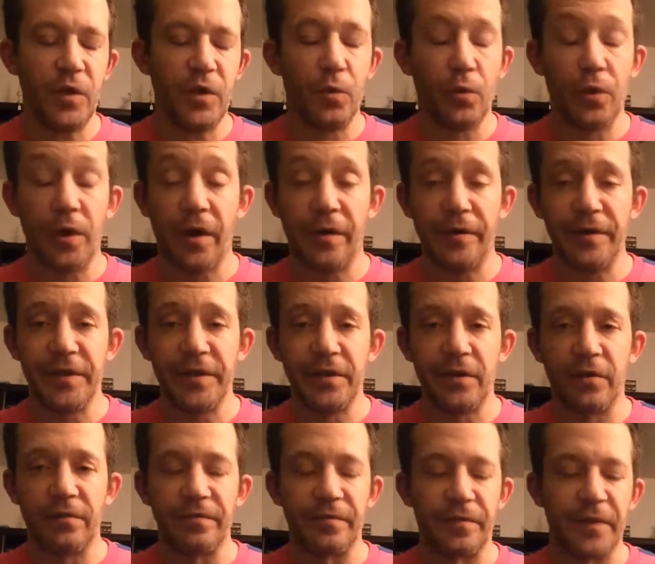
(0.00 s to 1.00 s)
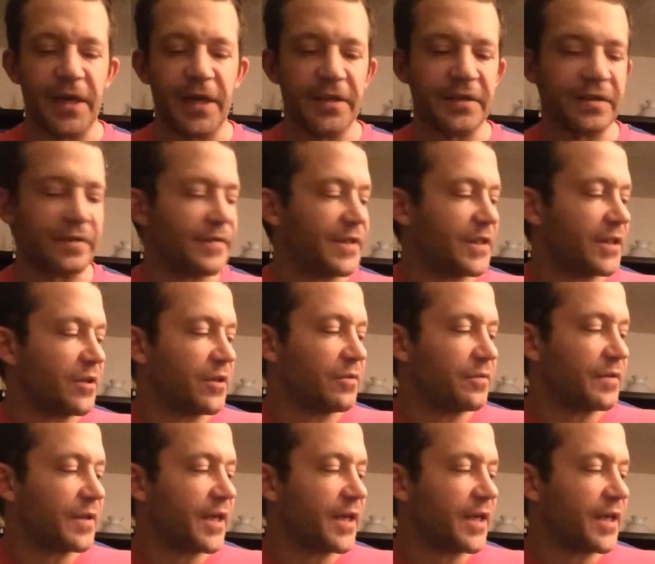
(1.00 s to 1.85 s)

we already know from last video